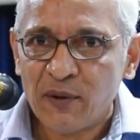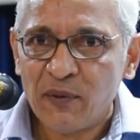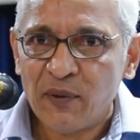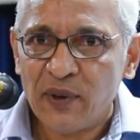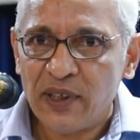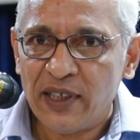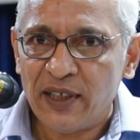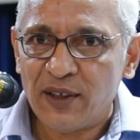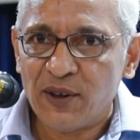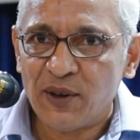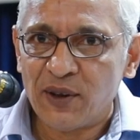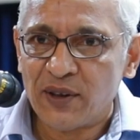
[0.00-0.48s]

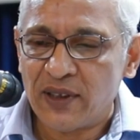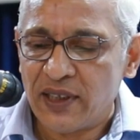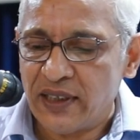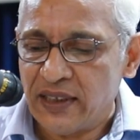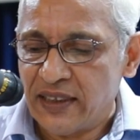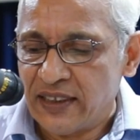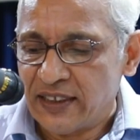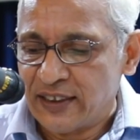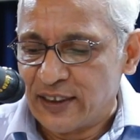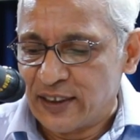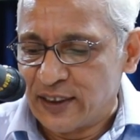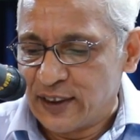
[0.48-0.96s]
When he wrote
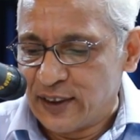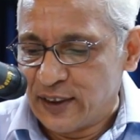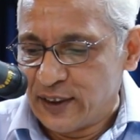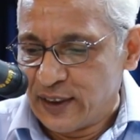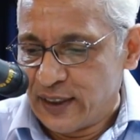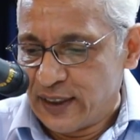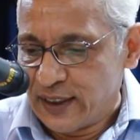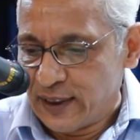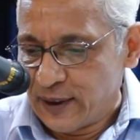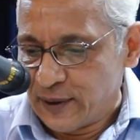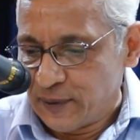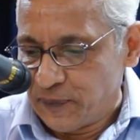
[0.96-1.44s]
his
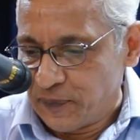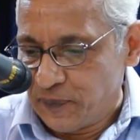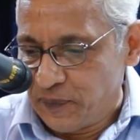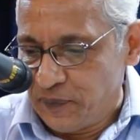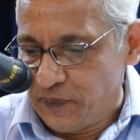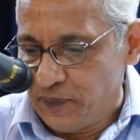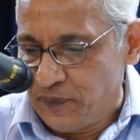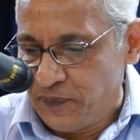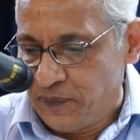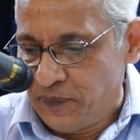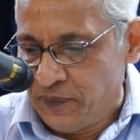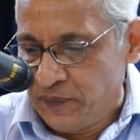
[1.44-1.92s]

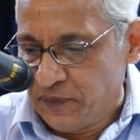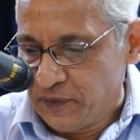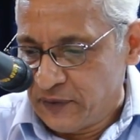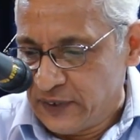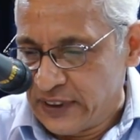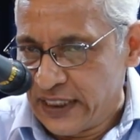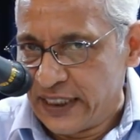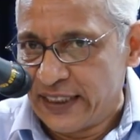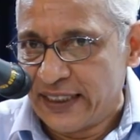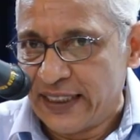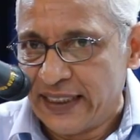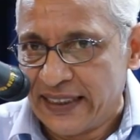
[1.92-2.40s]

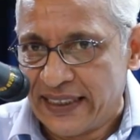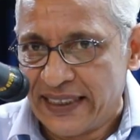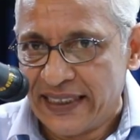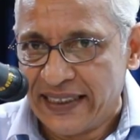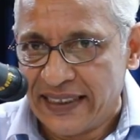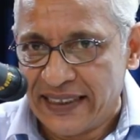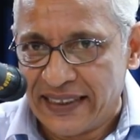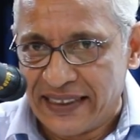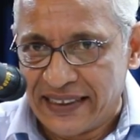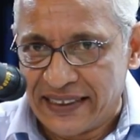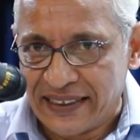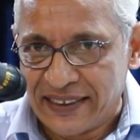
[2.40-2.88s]
general
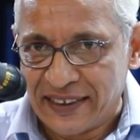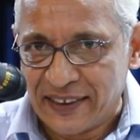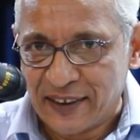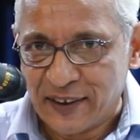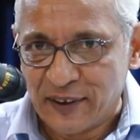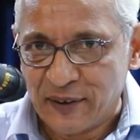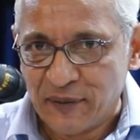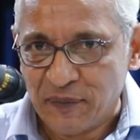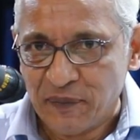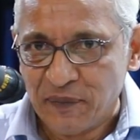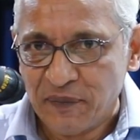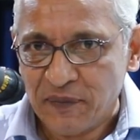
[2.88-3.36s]
theory
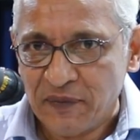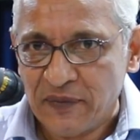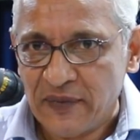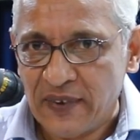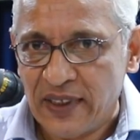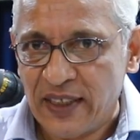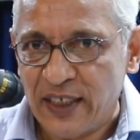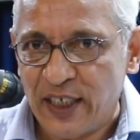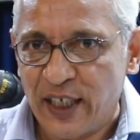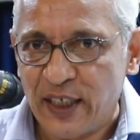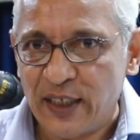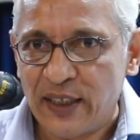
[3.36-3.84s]

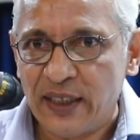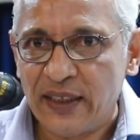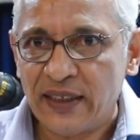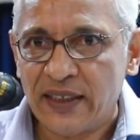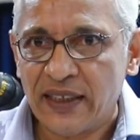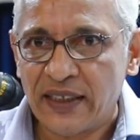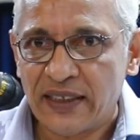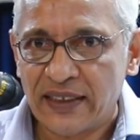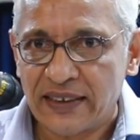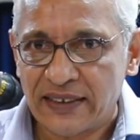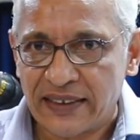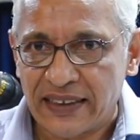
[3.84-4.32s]
in
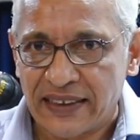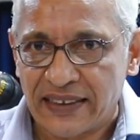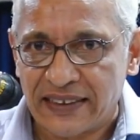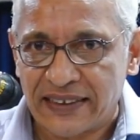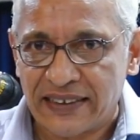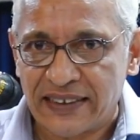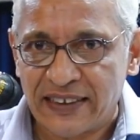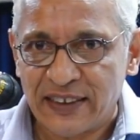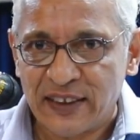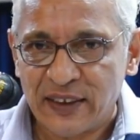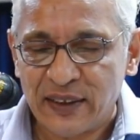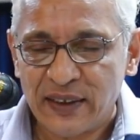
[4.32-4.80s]

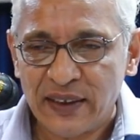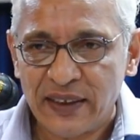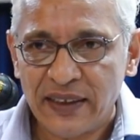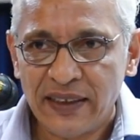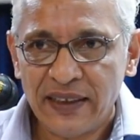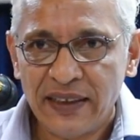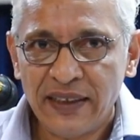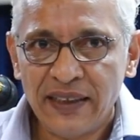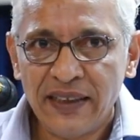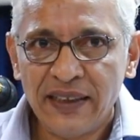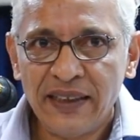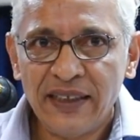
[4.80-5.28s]
1936,
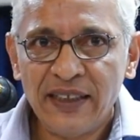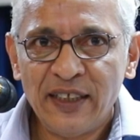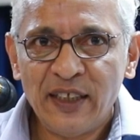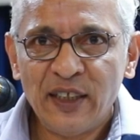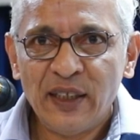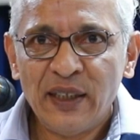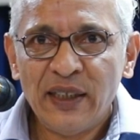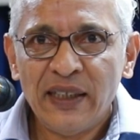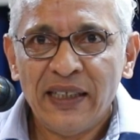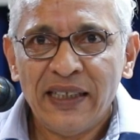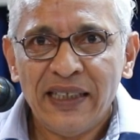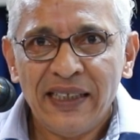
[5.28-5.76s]

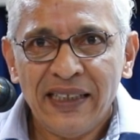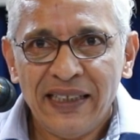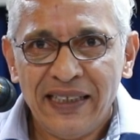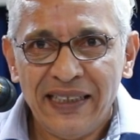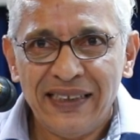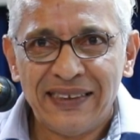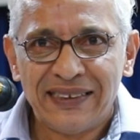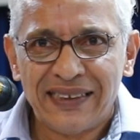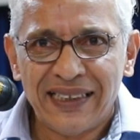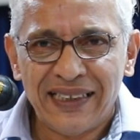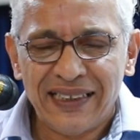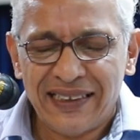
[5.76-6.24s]

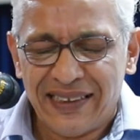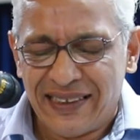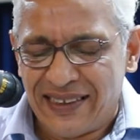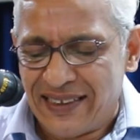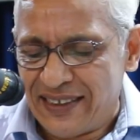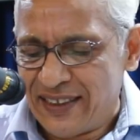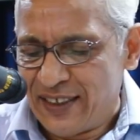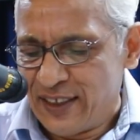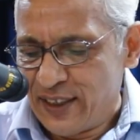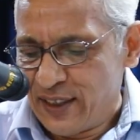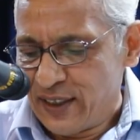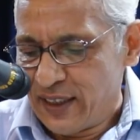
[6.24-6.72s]
he
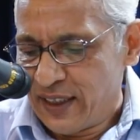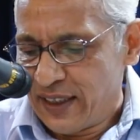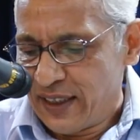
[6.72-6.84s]
said